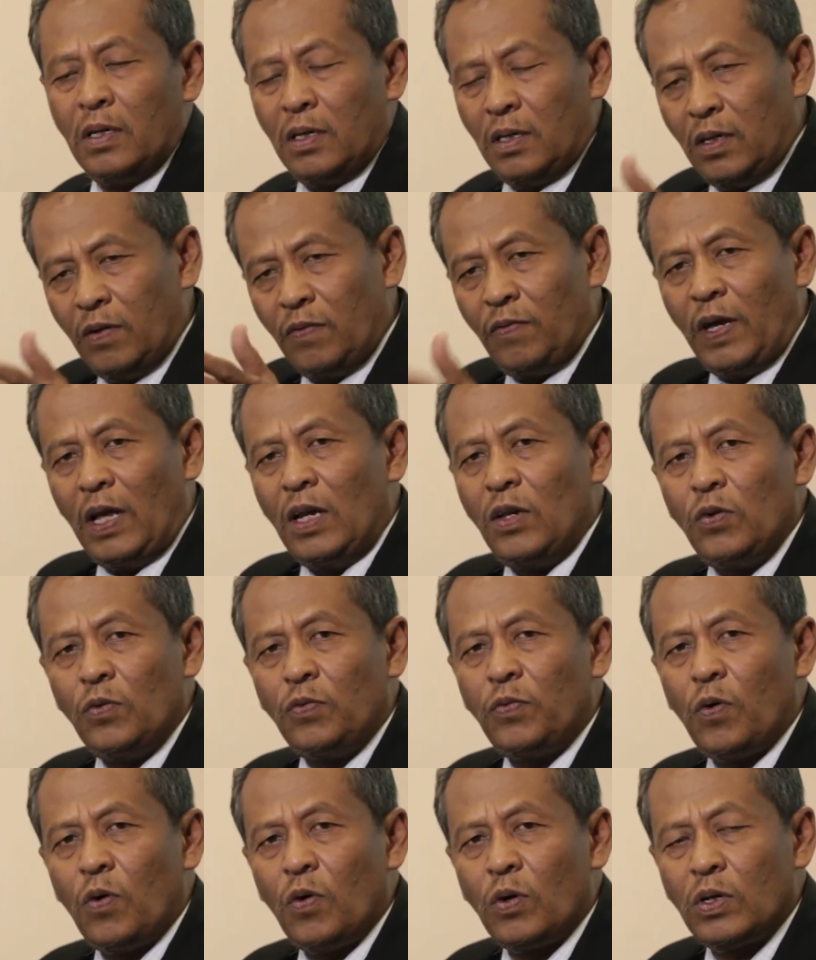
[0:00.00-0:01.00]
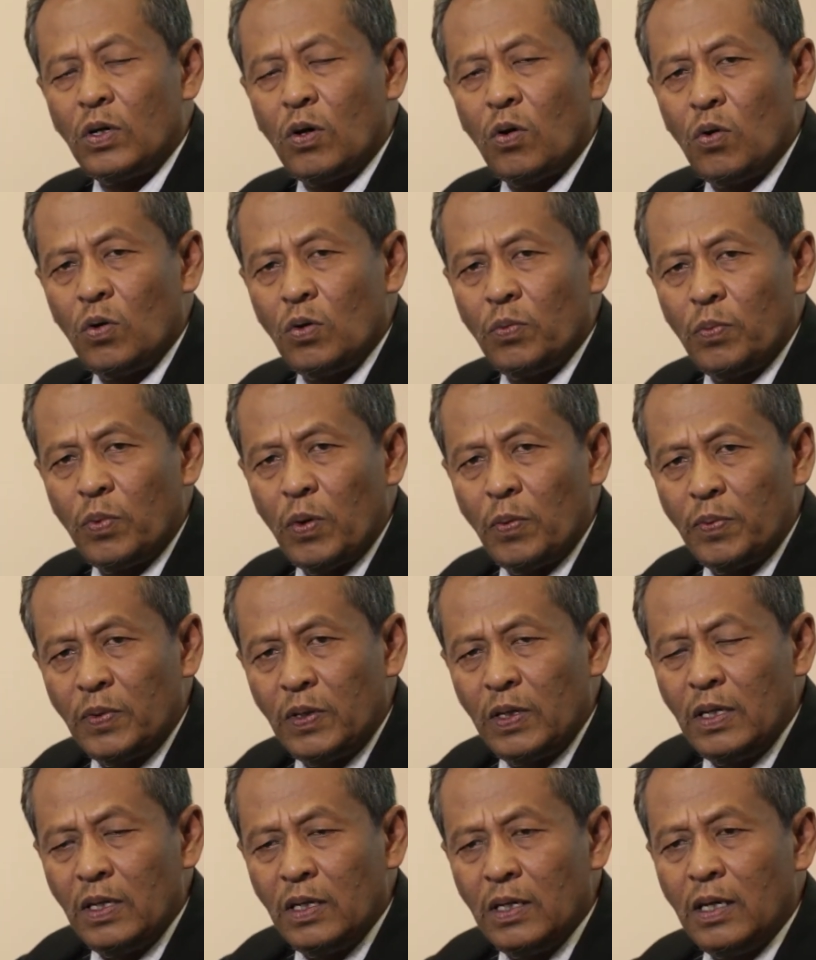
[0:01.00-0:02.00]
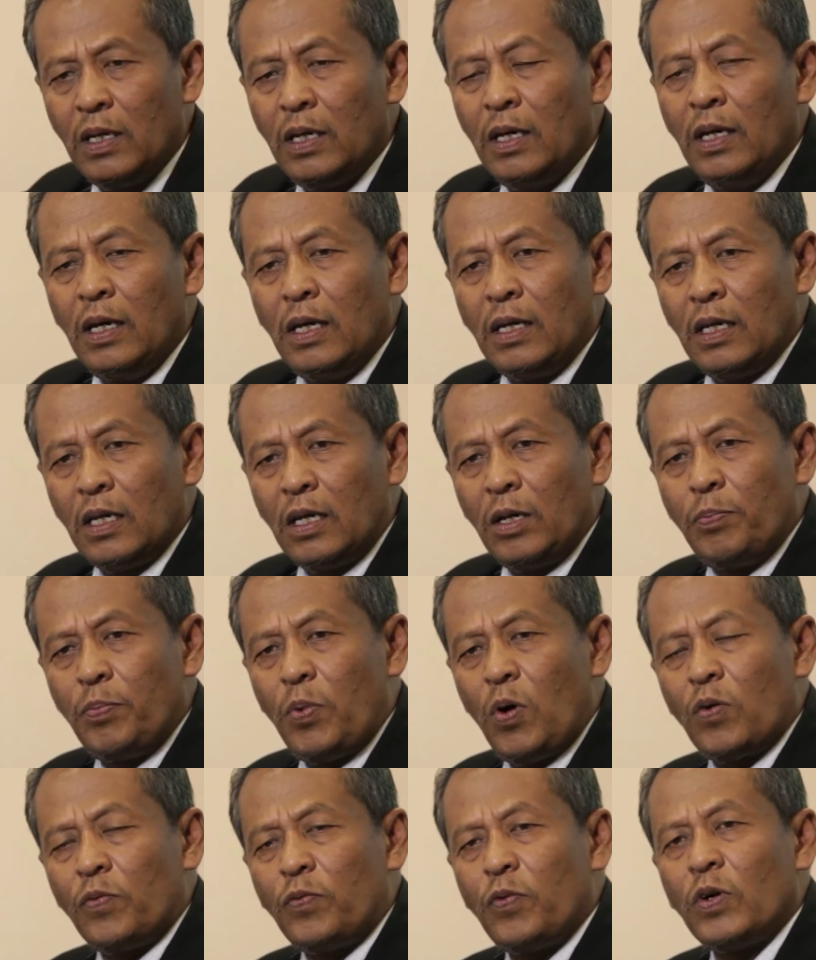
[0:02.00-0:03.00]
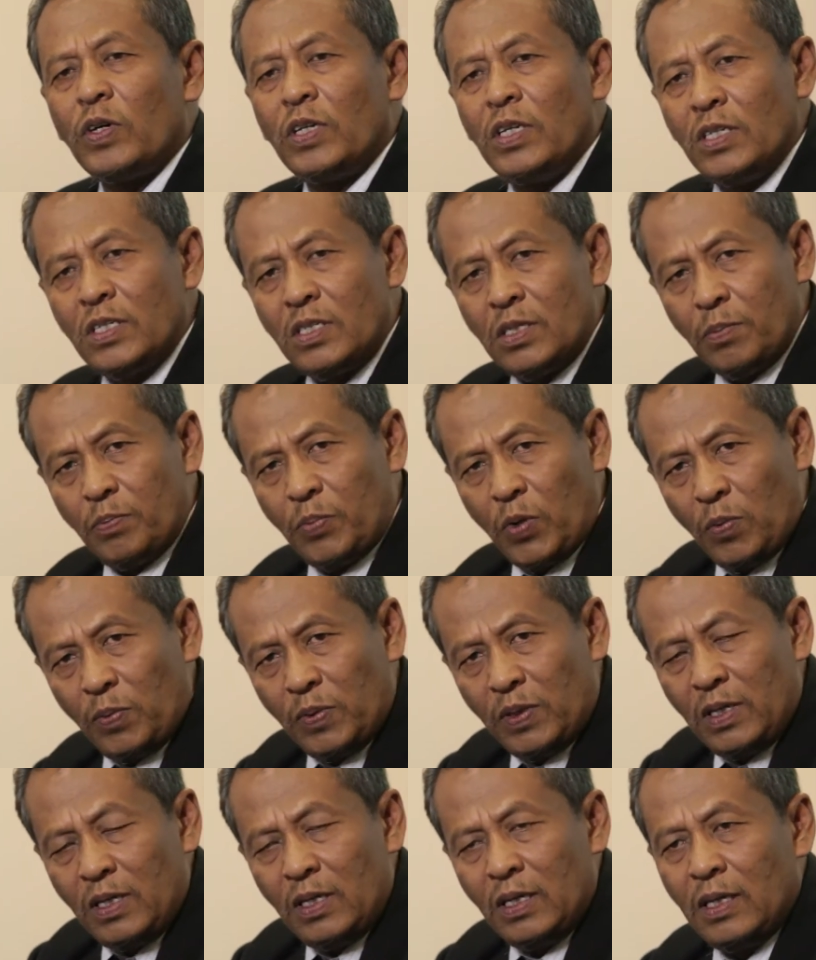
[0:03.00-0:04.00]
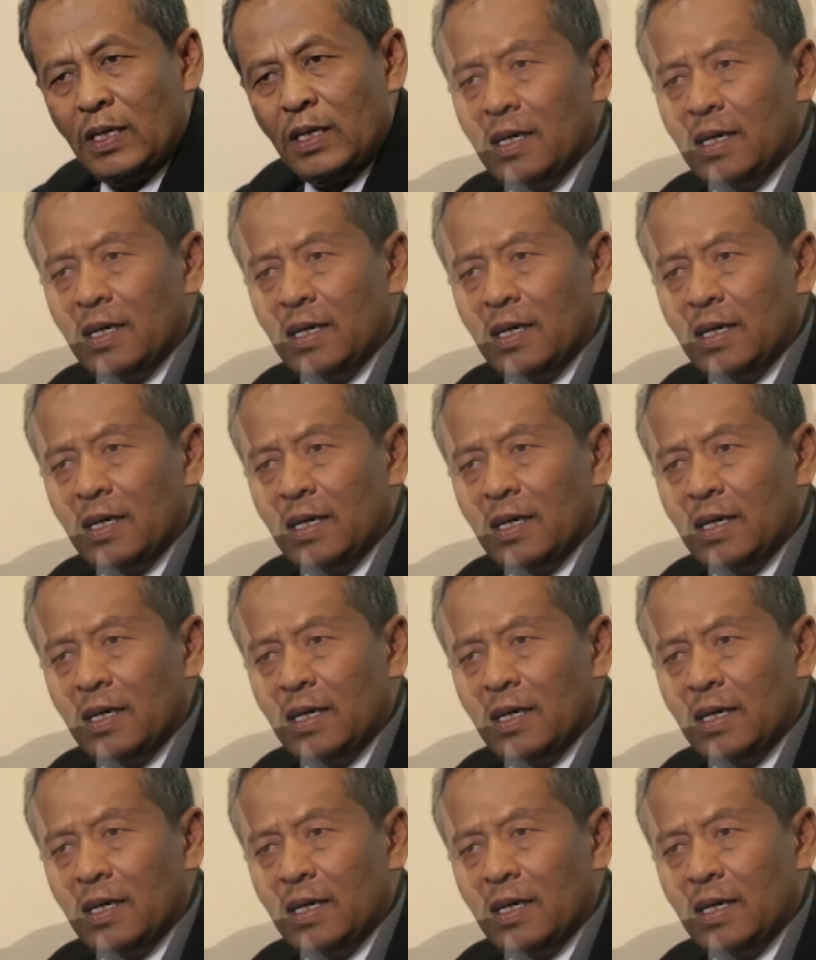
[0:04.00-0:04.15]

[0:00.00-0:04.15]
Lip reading: The value for the whole property, the report for each property.